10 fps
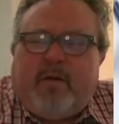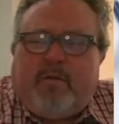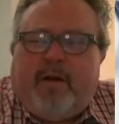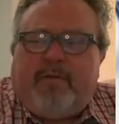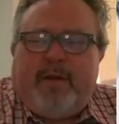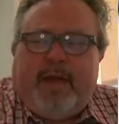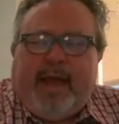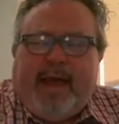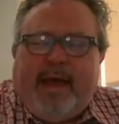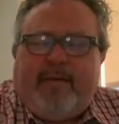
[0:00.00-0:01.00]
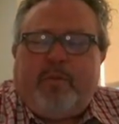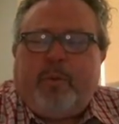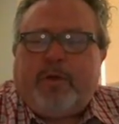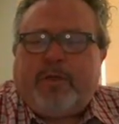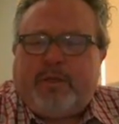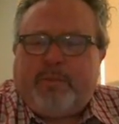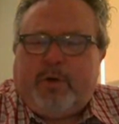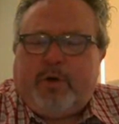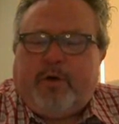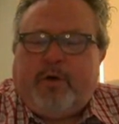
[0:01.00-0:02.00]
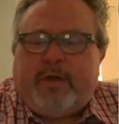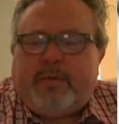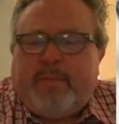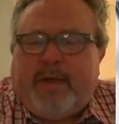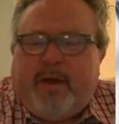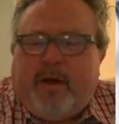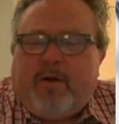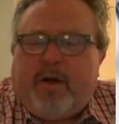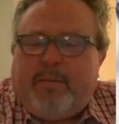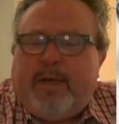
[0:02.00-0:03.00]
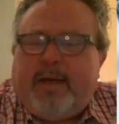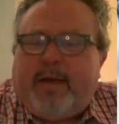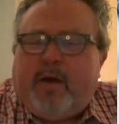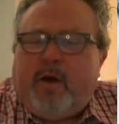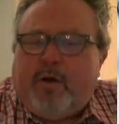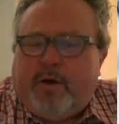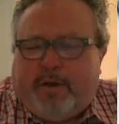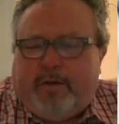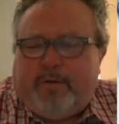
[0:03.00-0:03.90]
roughly half a person's motor neurons may already be gone